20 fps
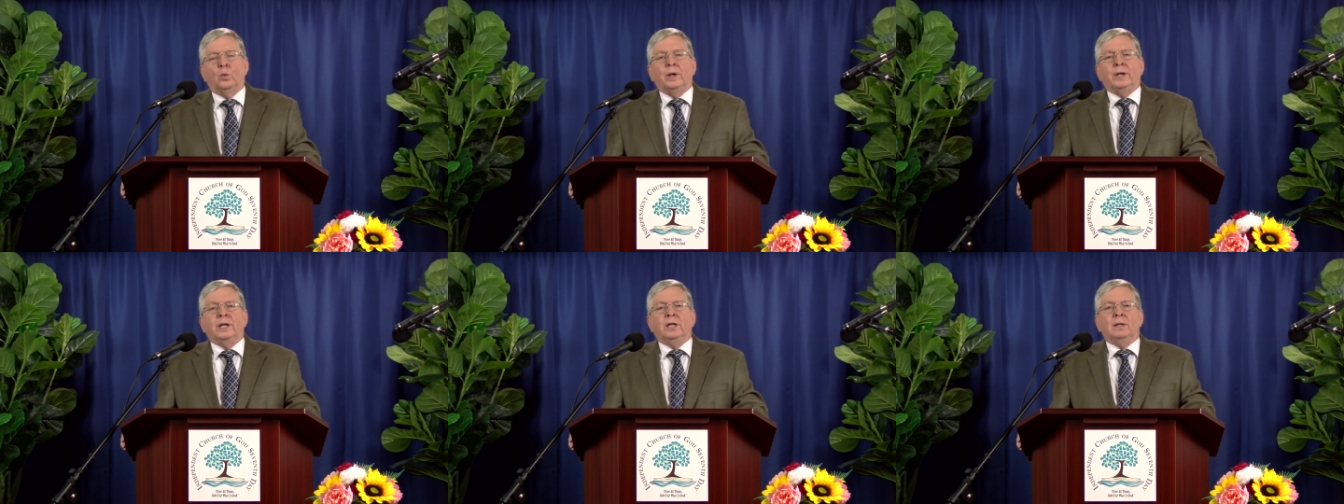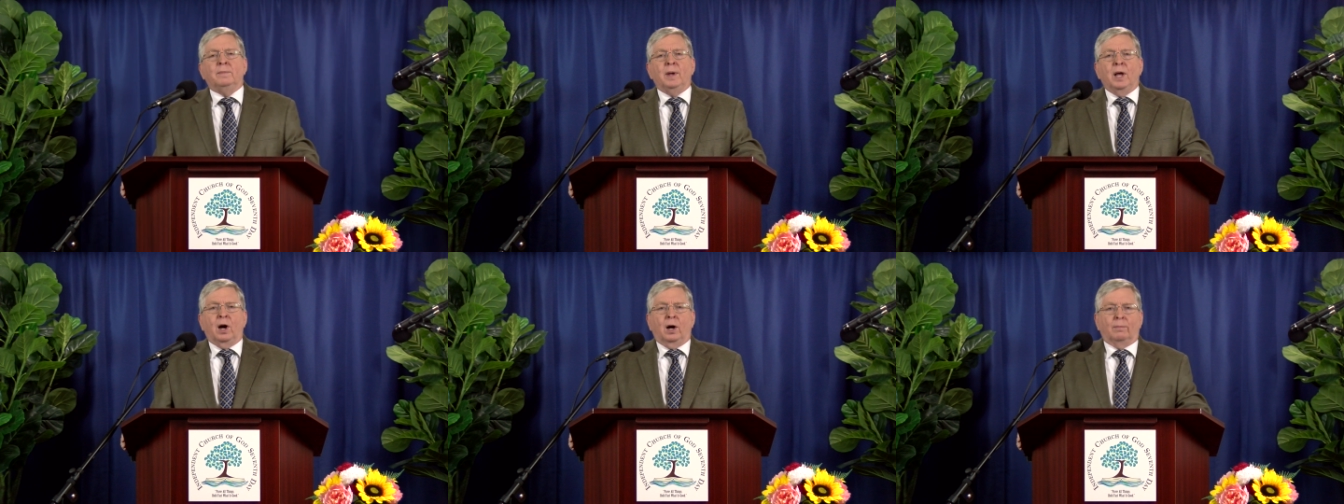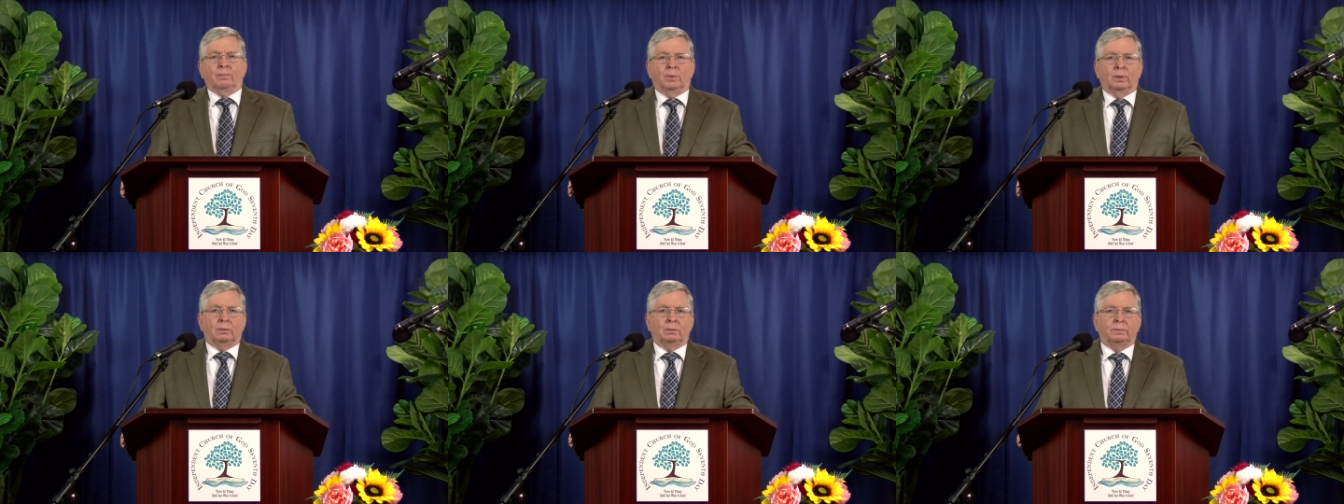We need to be
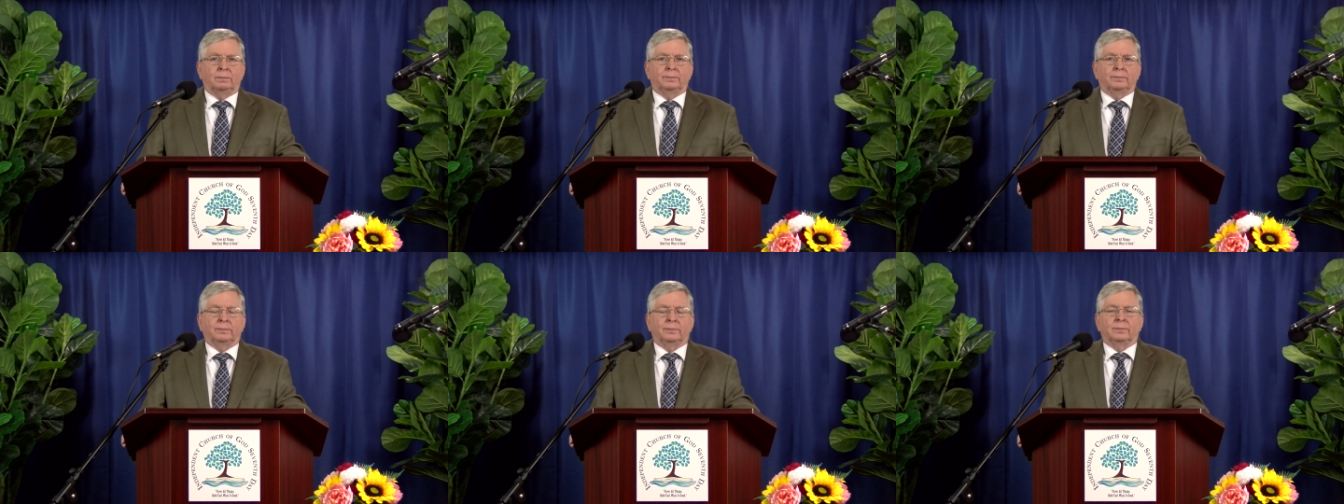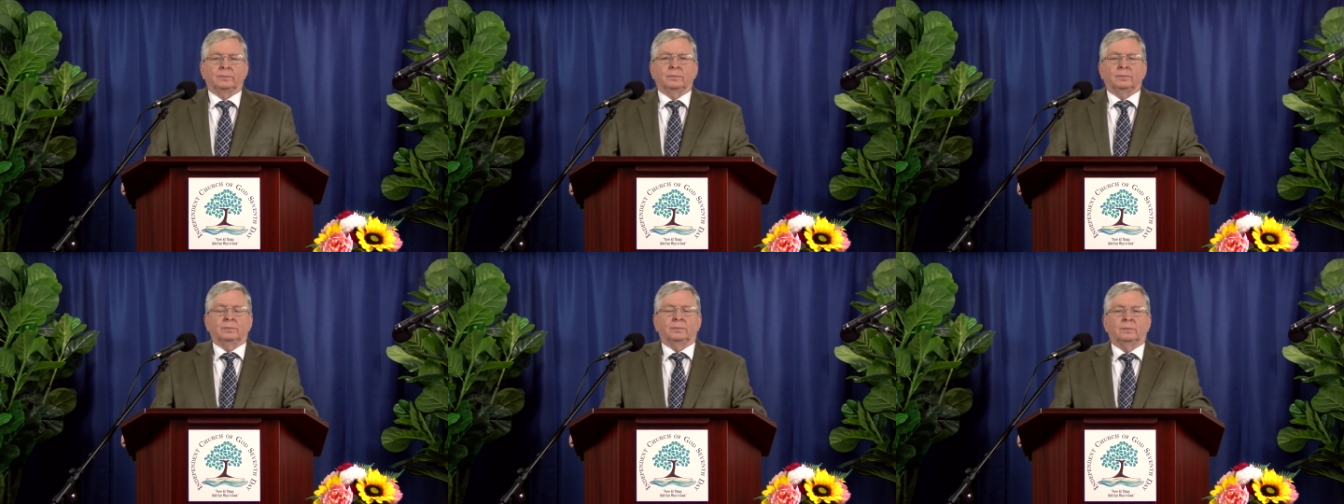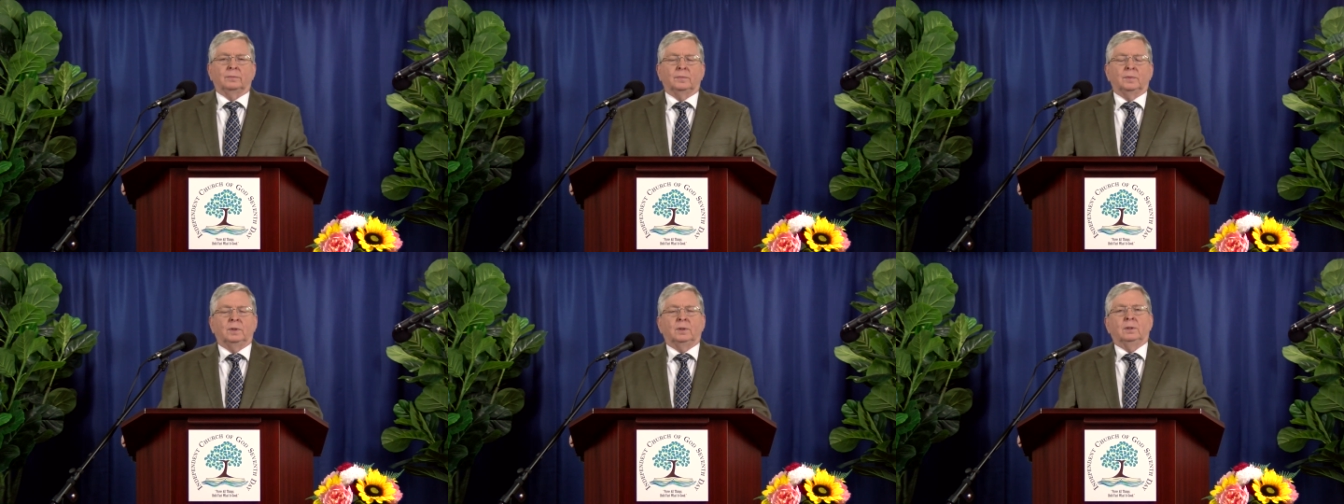humble.
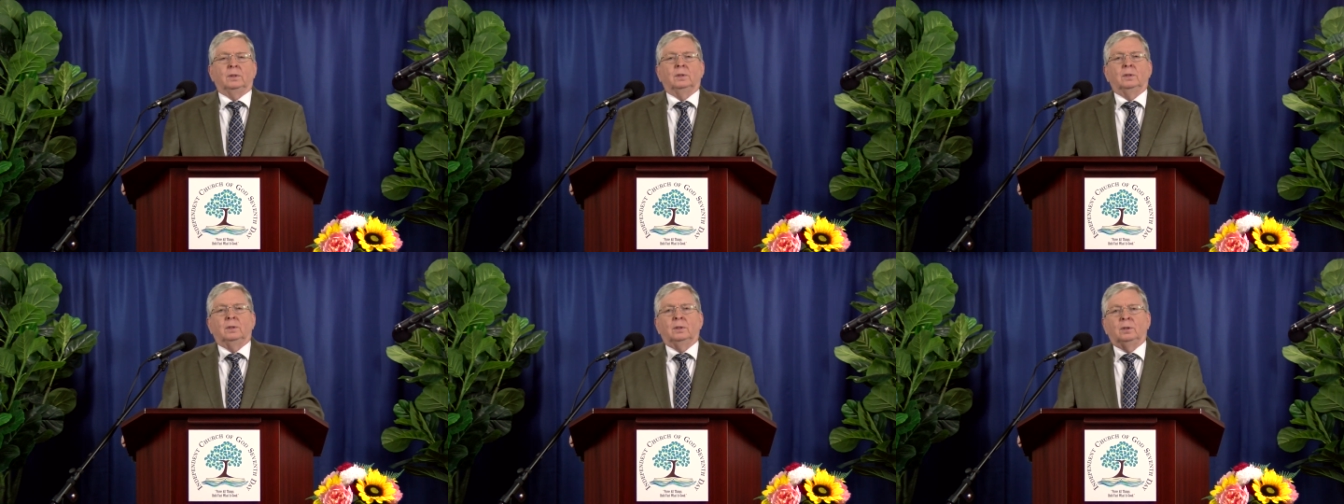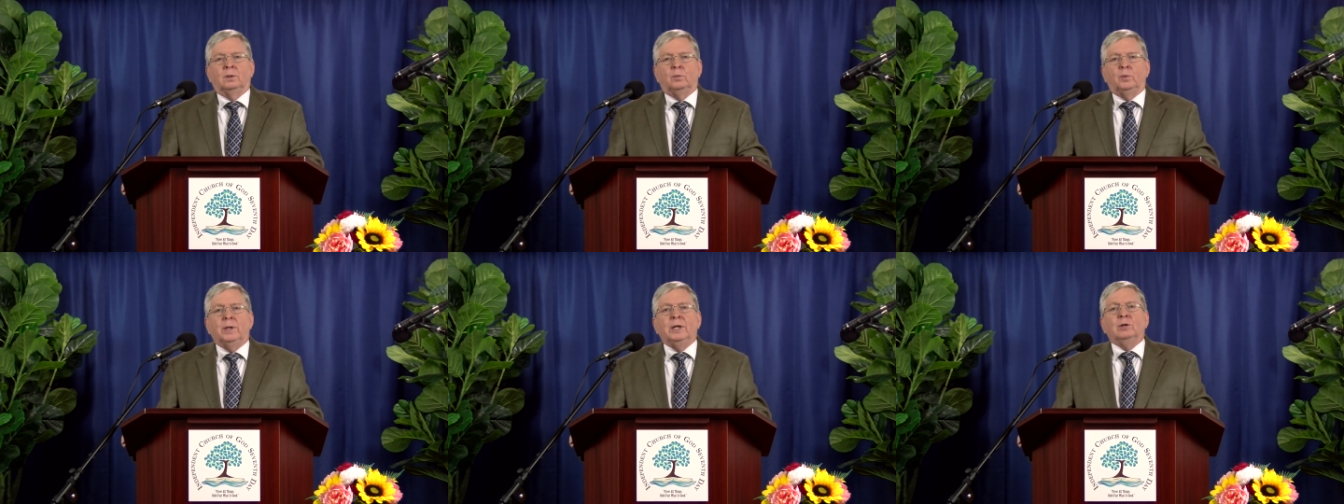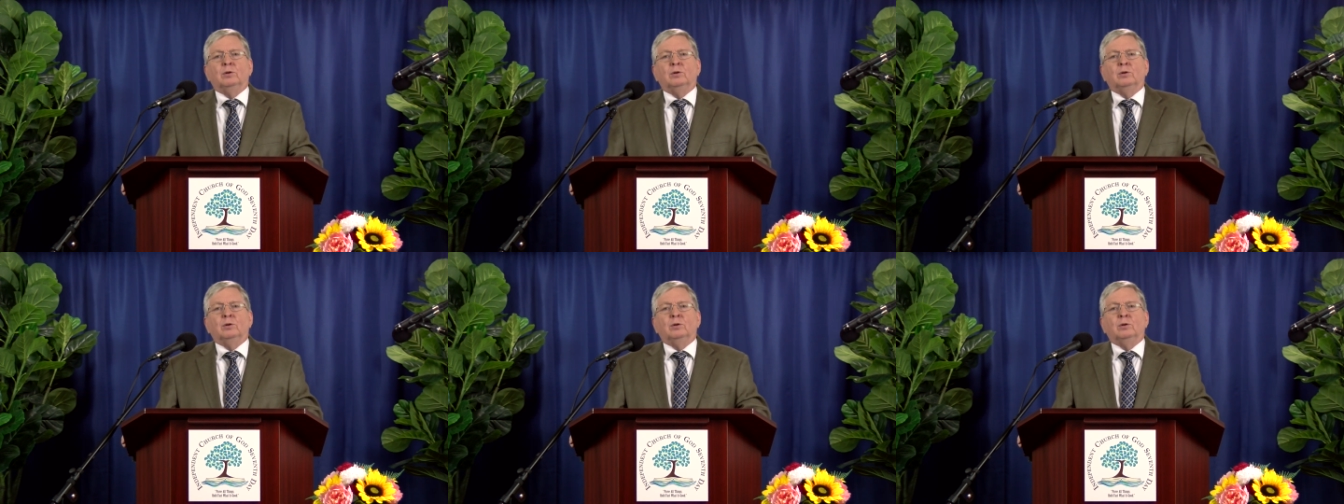We